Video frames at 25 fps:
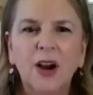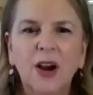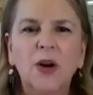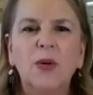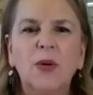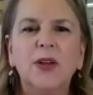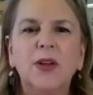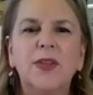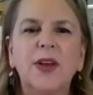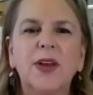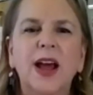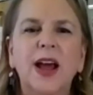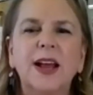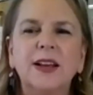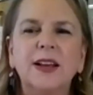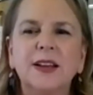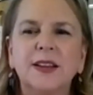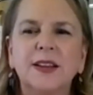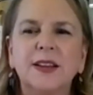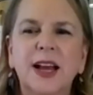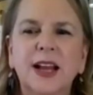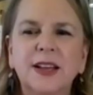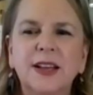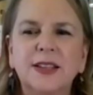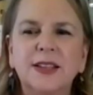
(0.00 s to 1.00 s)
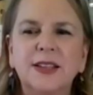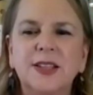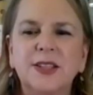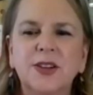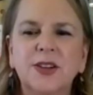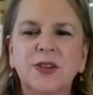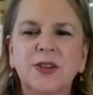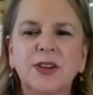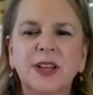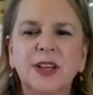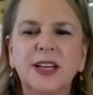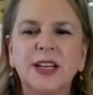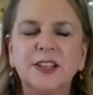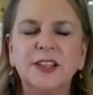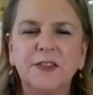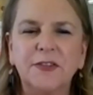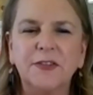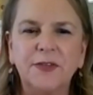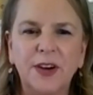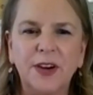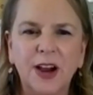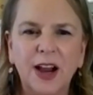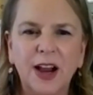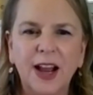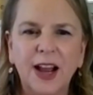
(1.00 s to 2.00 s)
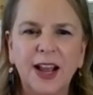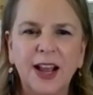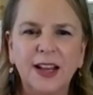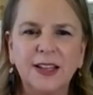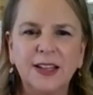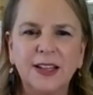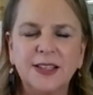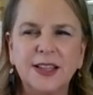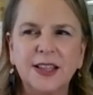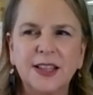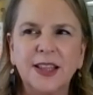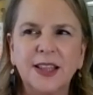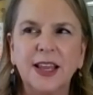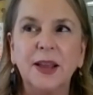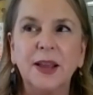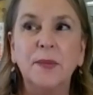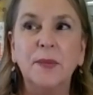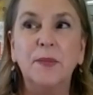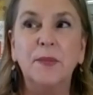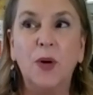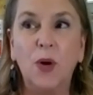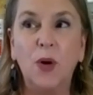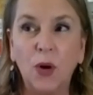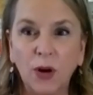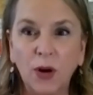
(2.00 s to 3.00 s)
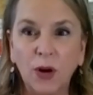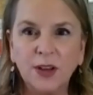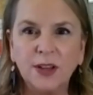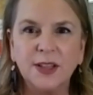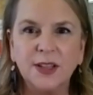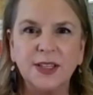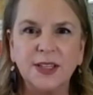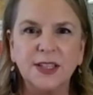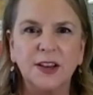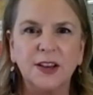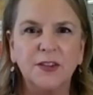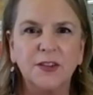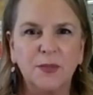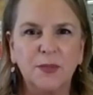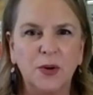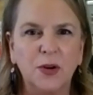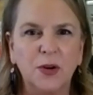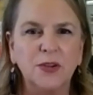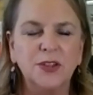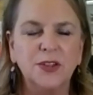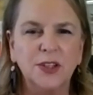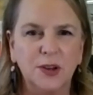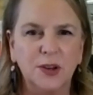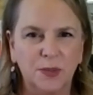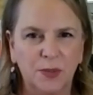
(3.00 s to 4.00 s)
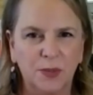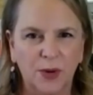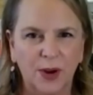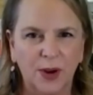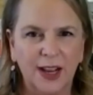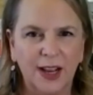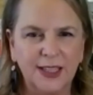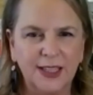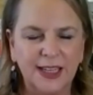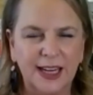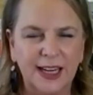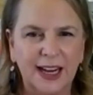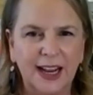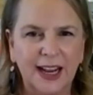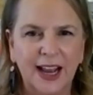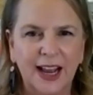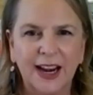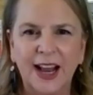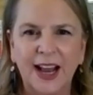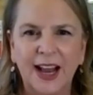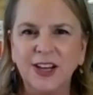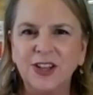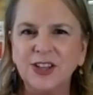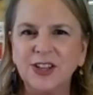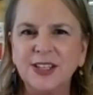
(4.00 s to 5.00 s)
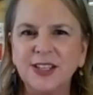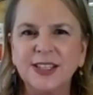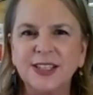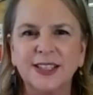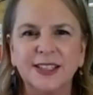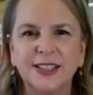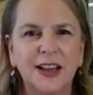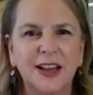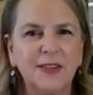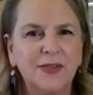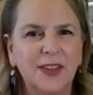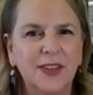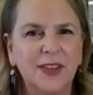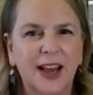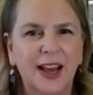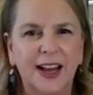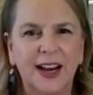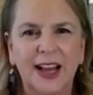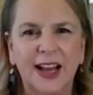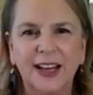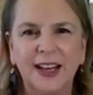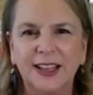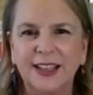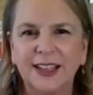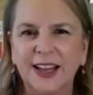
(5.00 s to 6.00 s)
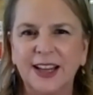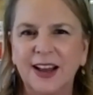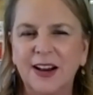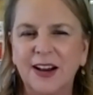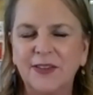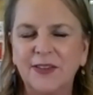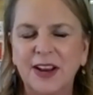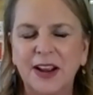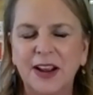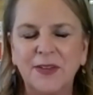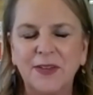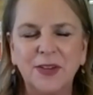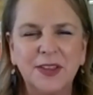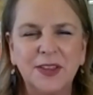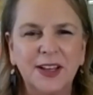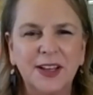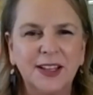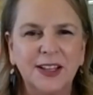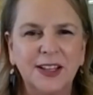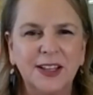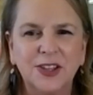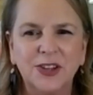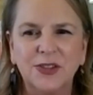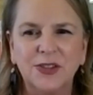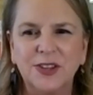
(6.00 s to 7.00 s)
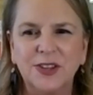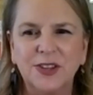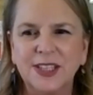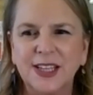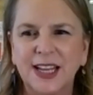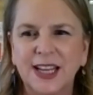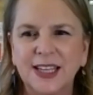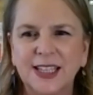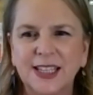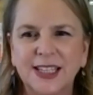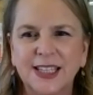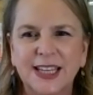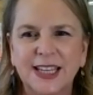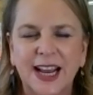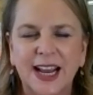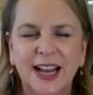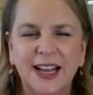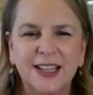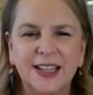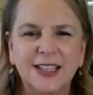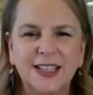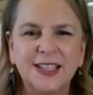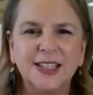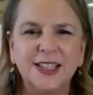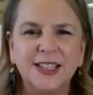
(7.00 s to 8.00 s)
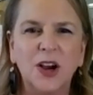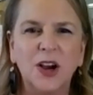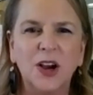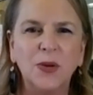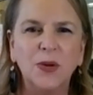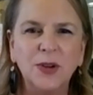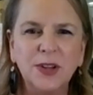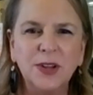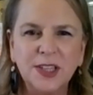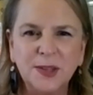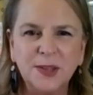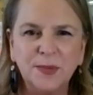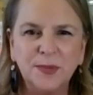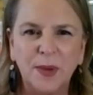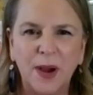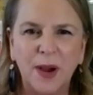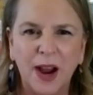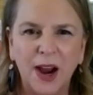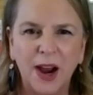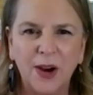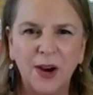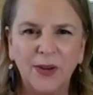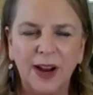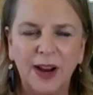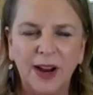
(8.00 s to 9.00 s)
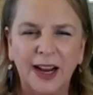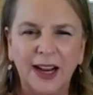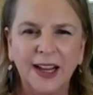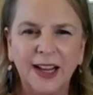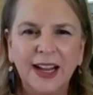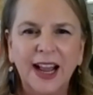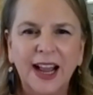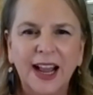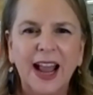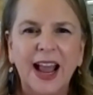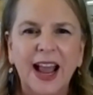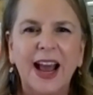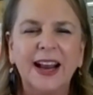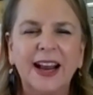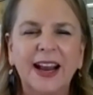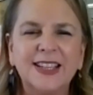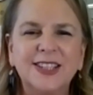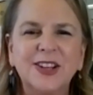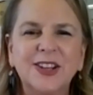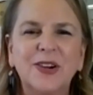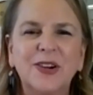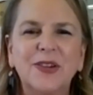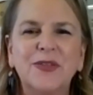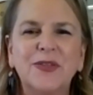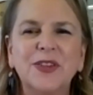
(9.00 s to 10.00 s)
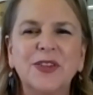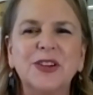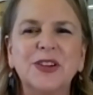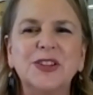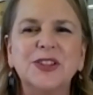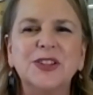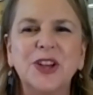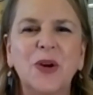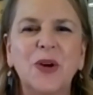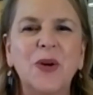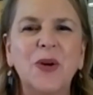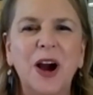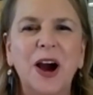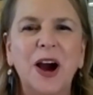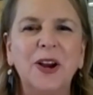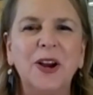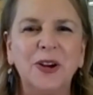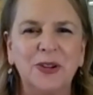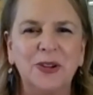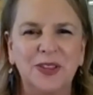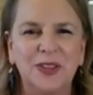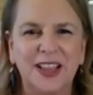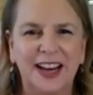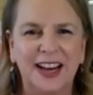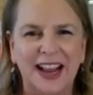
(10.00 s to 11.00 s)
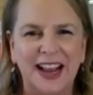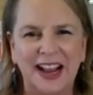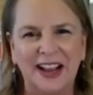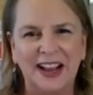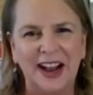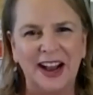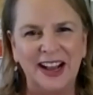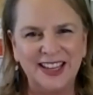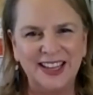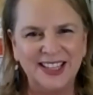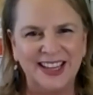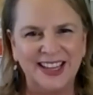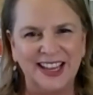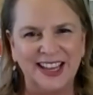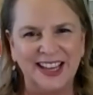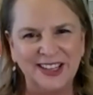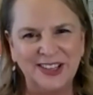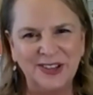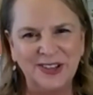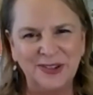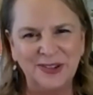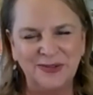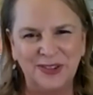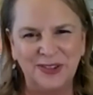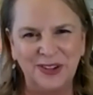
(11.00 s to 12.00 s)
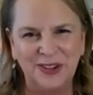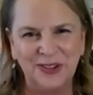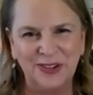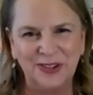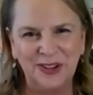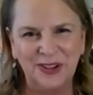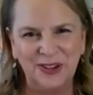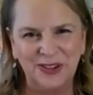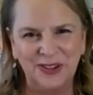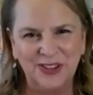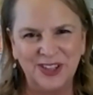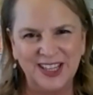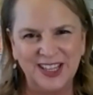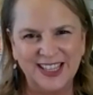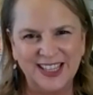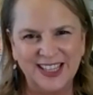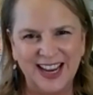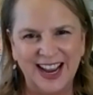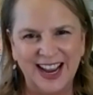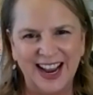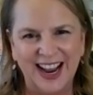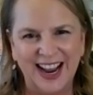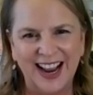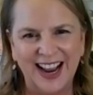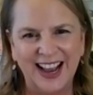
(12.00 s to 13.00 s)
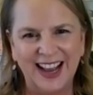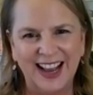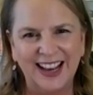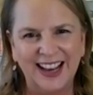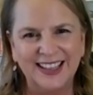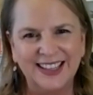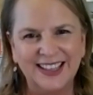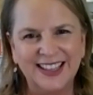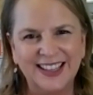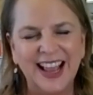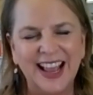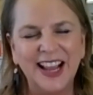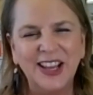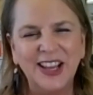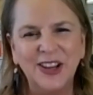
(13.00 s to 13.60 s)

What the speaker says: Well, that certainly defines the importance of personal branding. And I just love that. I love everything that you said today. It's so inspiring. And I feel so honored that I got to interview you today. And thank